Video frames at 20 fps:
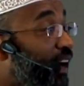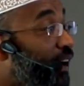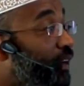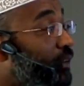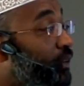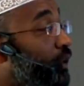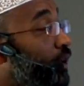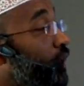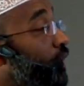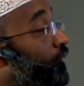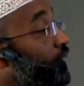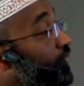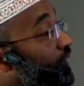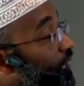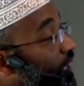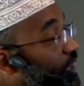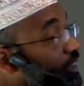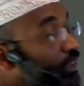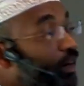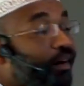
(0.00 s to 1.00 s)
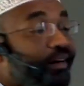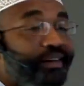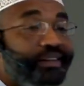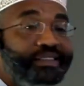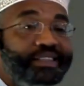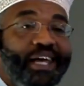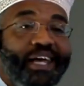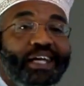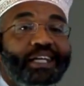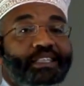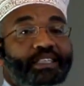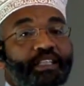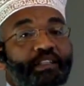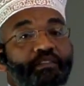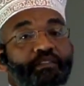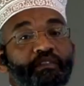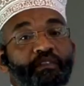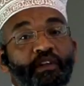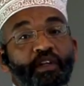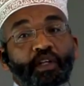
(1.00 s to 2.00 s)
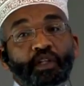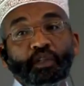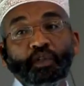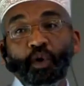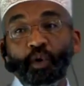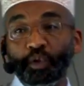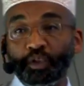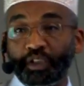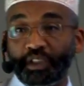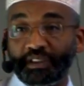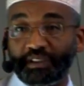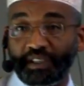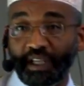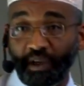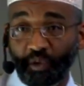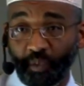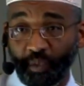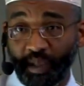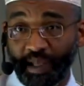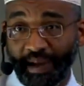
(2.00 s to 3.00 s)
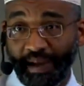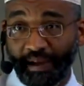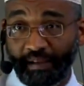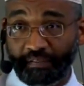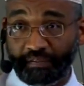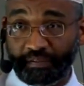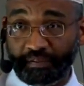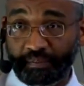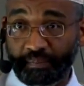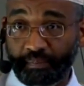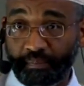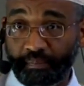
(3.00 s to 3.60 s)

that these are negative notions that we have.